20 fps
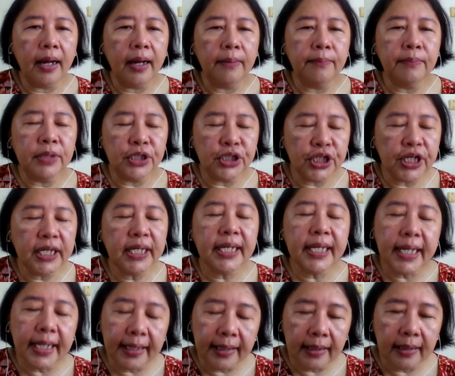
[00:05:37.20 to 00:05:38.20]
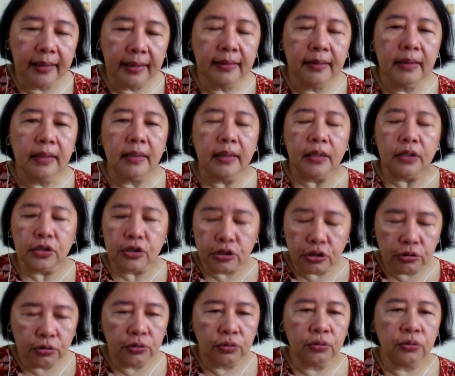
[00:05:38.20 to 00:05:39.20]
machine needle
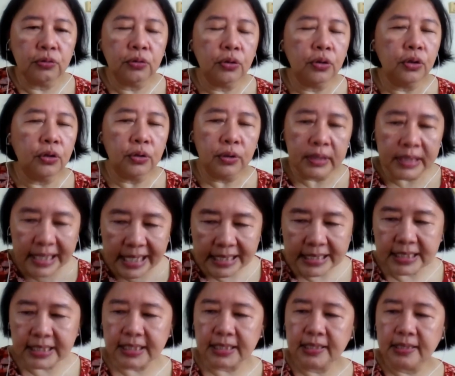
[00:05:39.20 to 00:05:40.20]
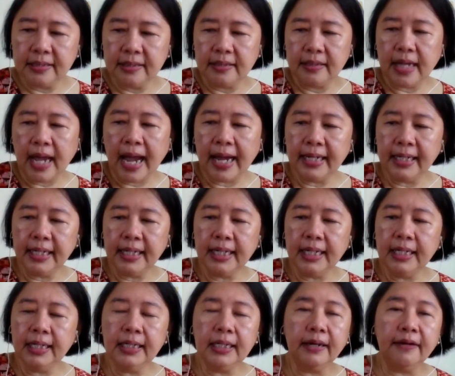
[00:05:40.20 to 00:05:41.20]
to this, either
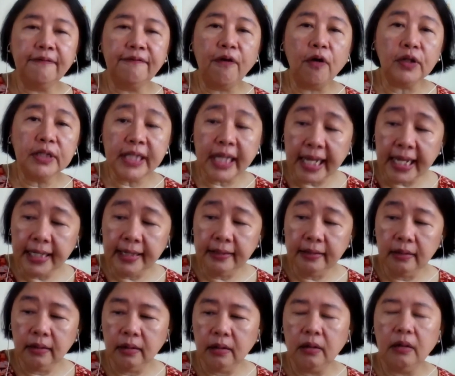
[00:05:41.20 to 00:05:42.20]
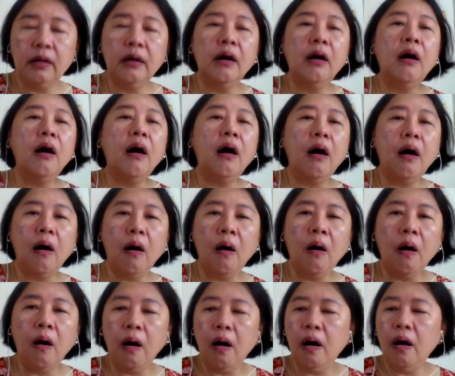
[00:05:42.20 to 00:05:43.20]
the 14,
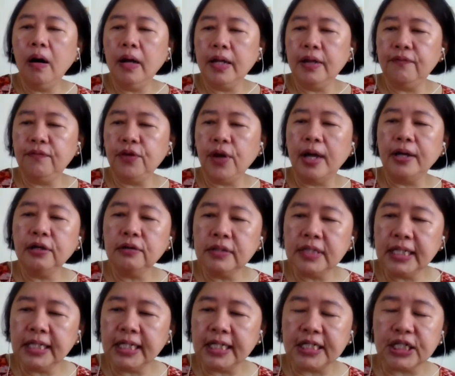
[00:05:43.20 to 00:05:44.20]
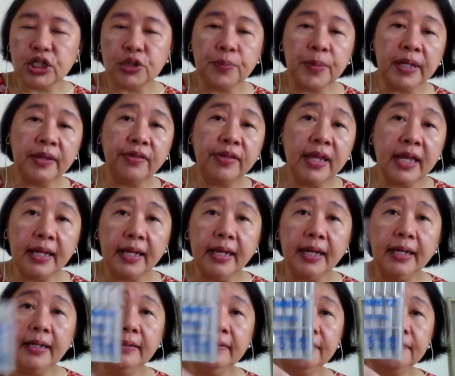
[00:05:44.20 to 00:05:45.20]
or if you are using the Smith
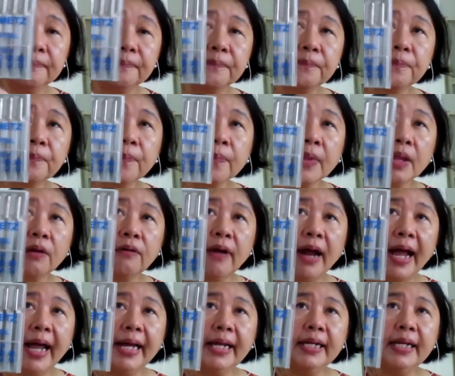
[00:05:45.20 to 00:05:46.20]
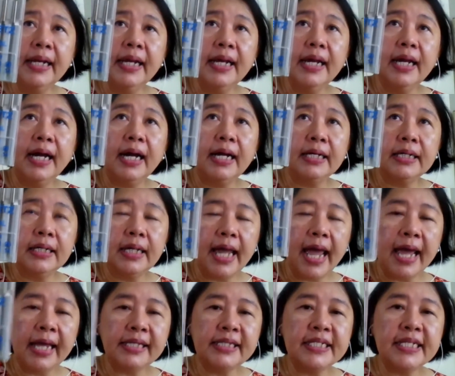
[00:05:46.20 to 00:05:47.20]
needle, right,
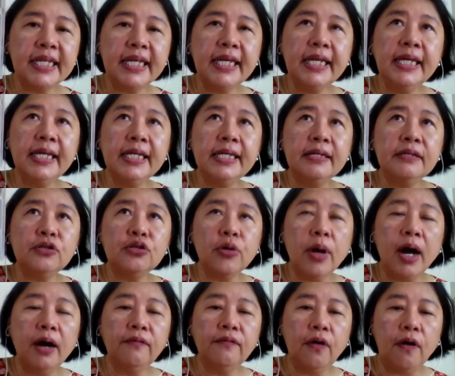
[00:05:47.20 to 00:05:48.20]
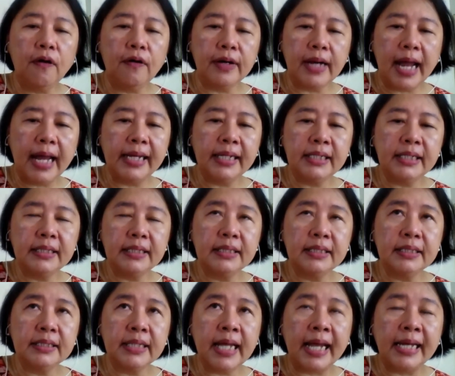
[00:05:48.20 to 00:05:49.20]
80, 12 or
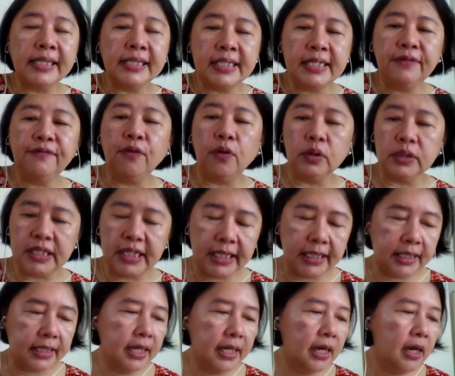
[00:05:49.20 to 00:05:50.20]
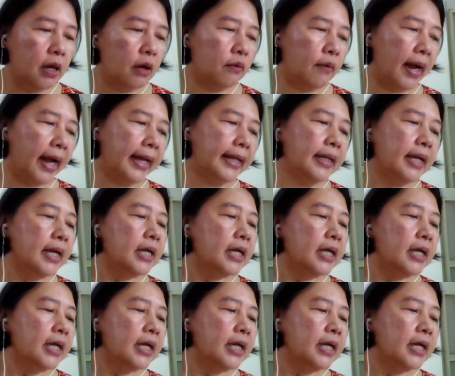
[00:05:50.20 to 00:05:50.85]
90, 14, right?